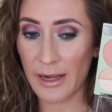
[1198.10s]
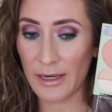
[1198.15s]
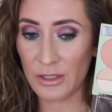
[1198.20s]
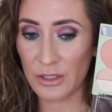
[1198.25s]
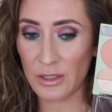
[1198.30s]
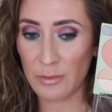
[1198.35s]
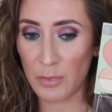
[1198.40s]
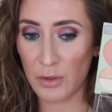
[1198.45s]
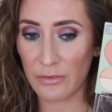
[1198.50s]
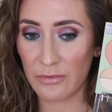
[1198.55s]
I
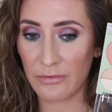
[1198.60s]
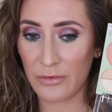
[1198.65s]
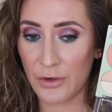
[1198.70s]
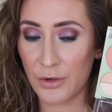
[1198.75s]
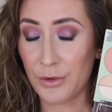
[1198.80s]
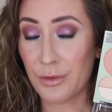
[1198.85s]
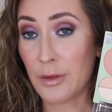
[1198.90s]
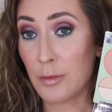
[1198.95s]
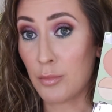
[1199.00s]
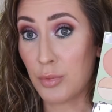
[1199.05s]
actually
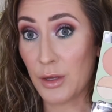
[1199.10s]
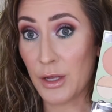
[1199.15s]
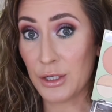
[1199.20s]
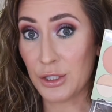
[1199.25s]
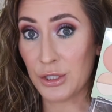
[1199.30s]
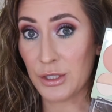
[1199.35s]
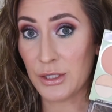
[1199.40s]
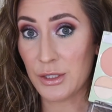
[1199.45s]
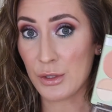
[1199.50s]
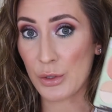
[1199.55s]
prefer the
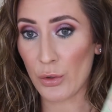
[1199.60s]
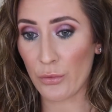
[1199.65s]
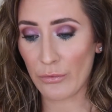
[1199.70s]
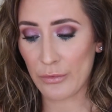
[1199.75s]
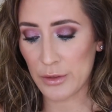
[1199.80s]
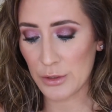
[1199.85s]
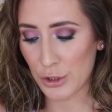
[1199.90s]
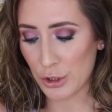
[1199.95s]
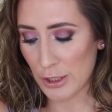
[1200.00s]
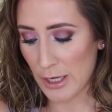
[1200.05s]
blushes over
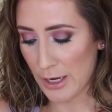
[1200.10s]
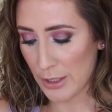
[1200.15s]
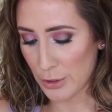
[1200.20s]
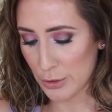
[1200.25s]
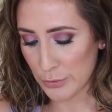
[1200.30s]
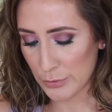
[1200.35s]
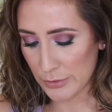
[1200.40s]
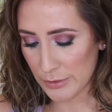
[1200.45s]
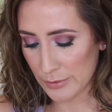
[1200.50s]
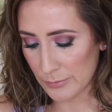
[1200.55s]
the
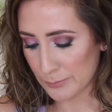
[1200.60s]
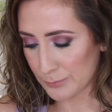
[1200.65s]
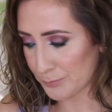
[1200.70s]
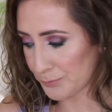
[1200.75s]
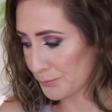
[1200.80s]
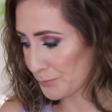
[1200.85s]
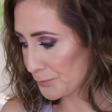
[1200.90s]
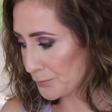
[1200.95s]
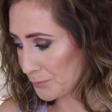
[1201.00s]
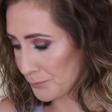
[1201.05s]
shadows.
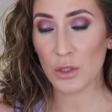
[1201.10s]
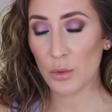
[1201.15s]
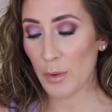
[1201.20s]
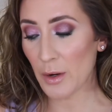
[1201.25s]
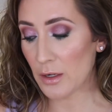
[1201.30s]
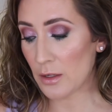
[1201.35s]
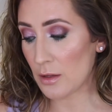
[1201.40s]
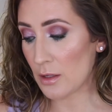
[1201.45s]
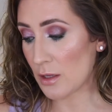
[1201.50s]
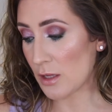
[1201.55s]
So
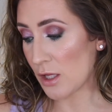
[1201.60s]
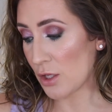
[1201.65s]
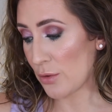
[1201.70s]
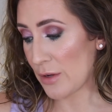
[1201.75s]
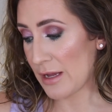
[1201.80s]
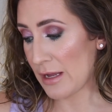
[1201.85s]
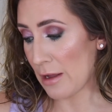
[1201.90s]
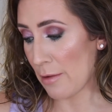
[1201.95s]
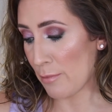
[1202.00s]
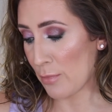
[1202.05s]
part of the
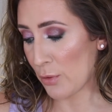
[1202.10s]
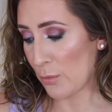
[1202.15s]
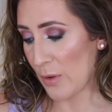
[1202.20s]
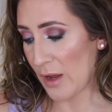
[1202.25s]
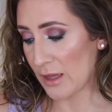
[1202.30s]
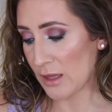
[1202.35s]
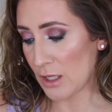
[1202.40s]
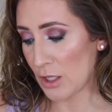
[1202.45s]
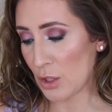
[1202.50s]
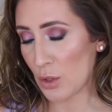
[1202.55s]
Chloe
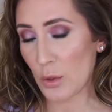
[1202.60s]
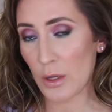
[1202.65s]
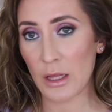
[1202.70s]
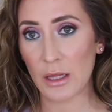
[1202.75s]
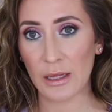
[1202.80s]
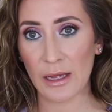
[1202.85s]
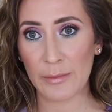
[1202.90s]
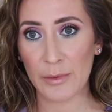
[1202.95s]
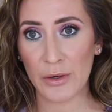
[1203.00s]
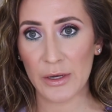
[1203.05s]
Morello
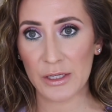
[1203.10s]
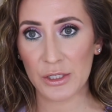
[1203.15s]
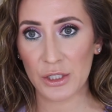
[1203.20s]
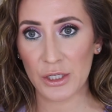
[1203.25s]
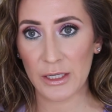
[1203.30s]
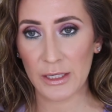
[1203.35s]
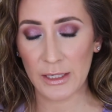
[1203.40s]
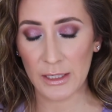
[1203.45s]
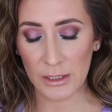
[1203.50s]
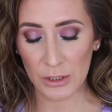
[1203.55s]

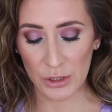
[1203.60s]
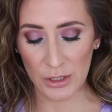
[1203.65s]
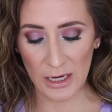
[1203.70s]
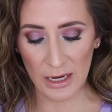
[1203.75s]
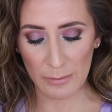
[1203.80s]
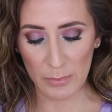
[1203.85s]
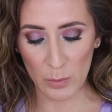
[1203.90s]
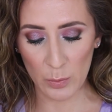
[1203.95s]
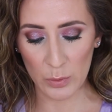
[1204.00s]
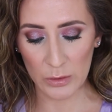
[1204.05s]
collaboration, she
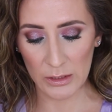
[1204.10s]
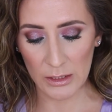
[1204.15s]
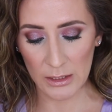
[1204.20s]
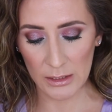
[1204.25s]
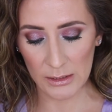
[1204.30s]
came up with